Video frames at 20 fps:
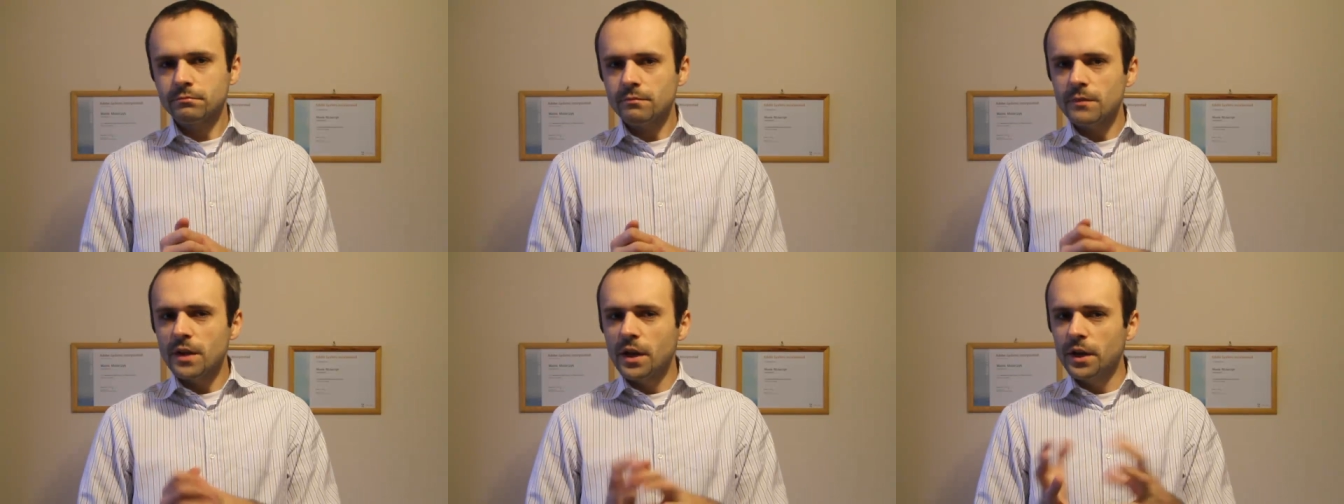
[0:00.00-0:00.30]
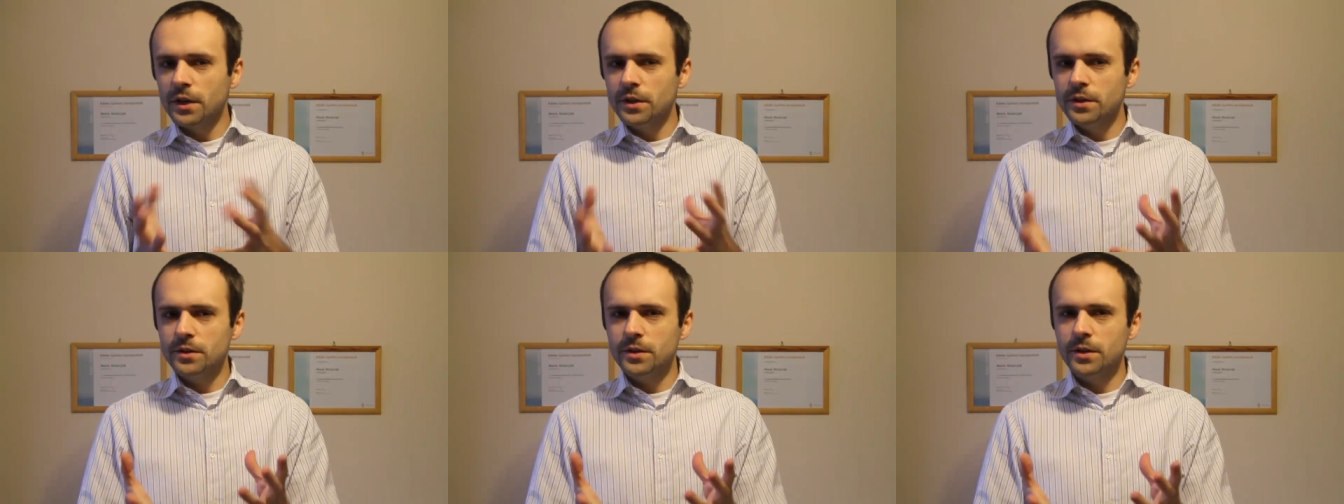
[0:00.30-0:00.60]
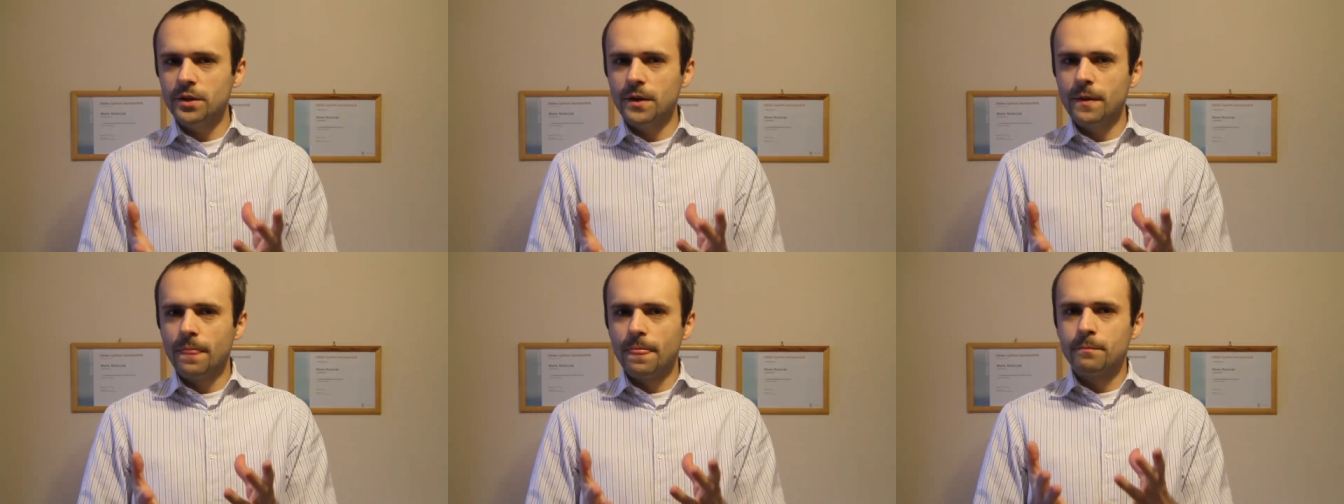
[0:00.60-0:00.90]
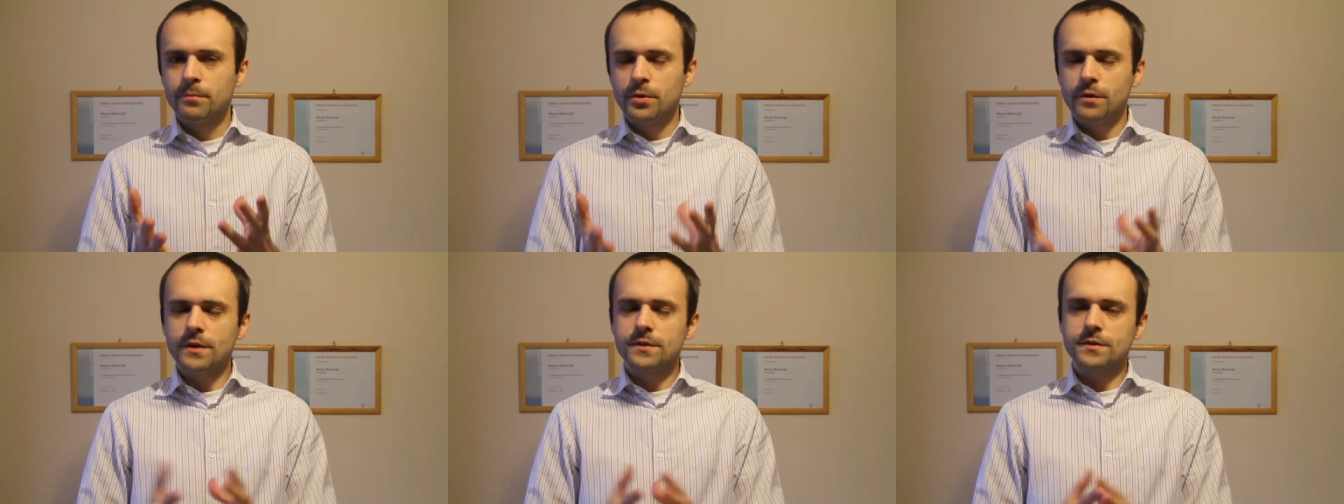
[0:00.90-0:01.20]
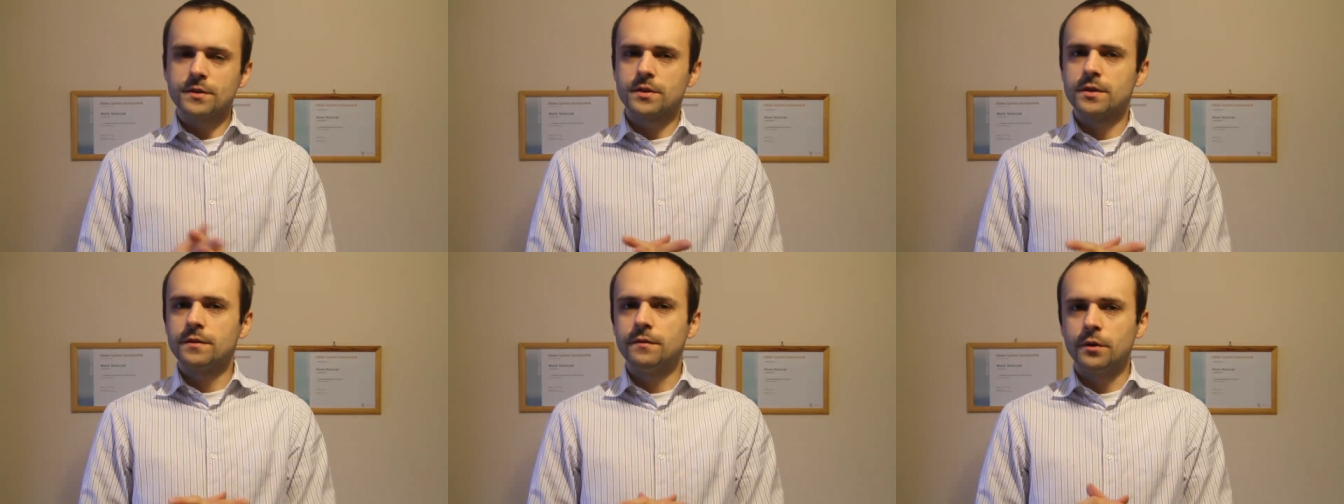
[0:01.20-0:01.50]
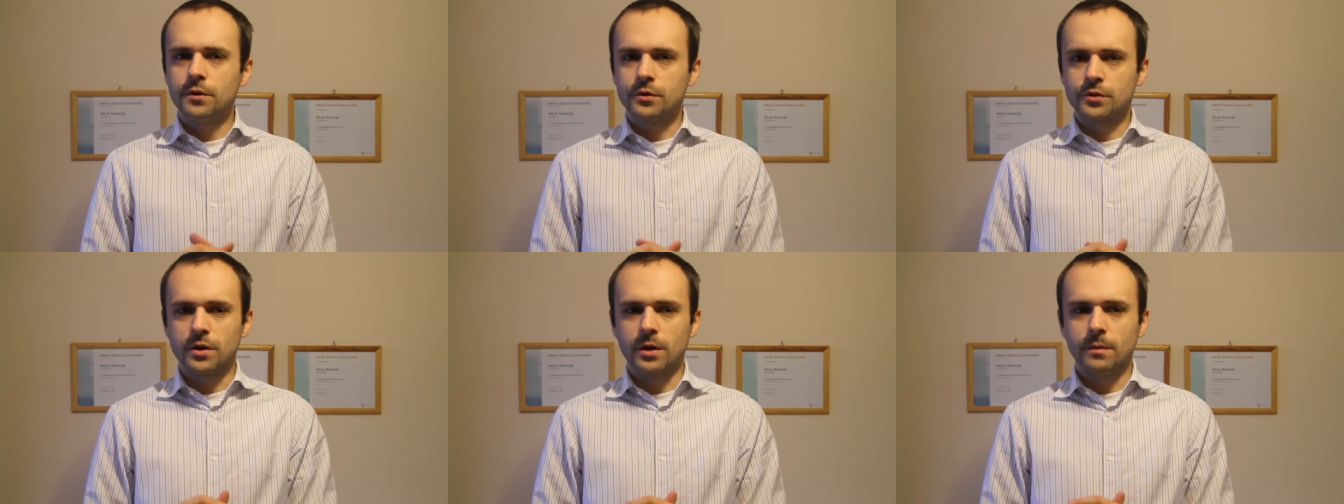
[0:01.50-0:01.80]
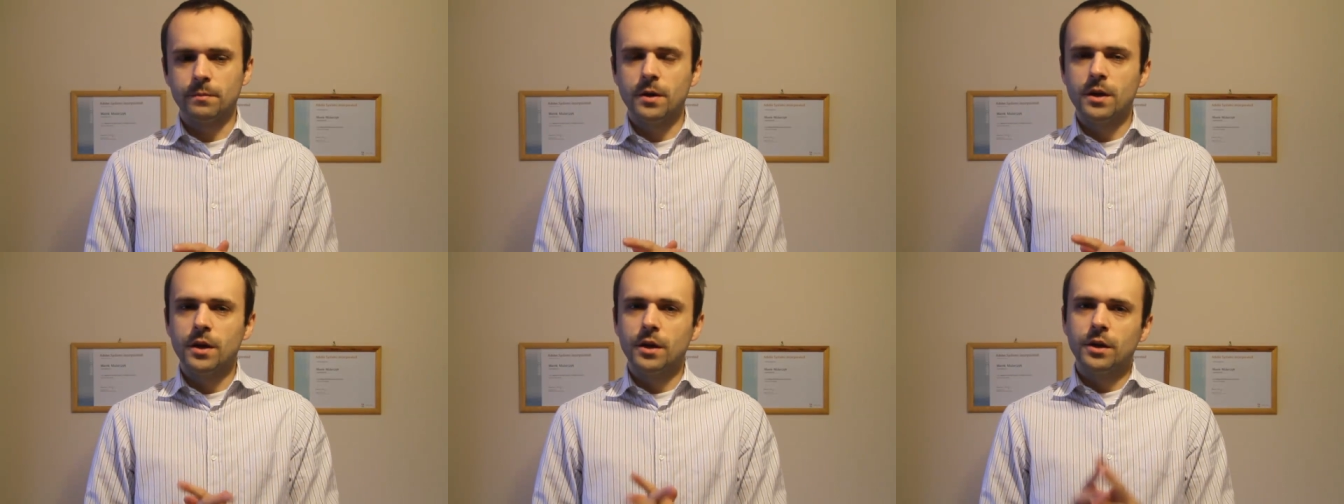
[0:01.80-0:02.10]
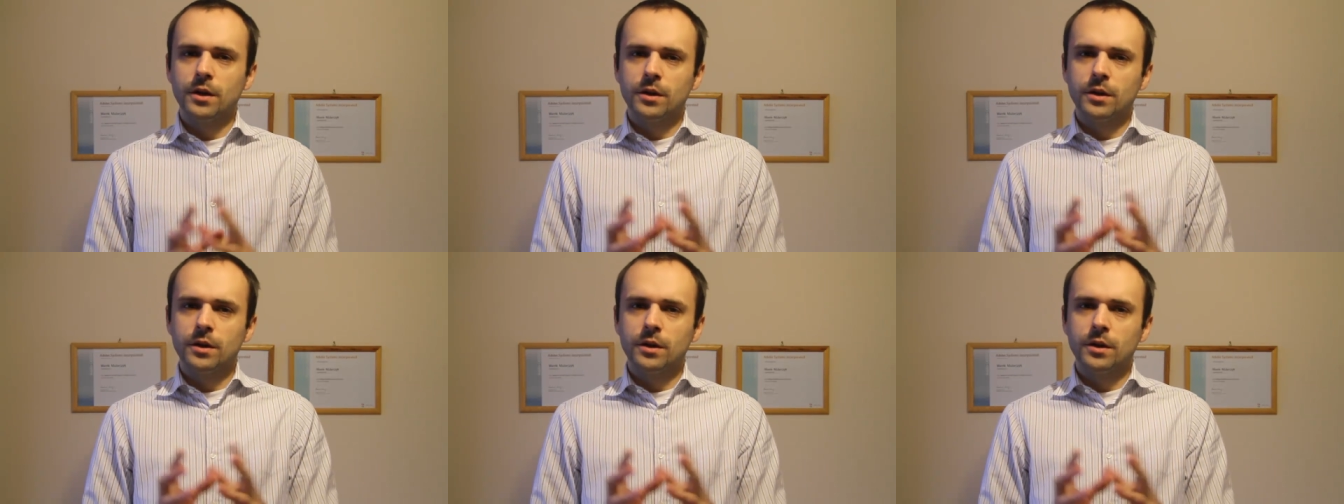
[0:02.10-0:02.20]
In the previous version of Photoshop,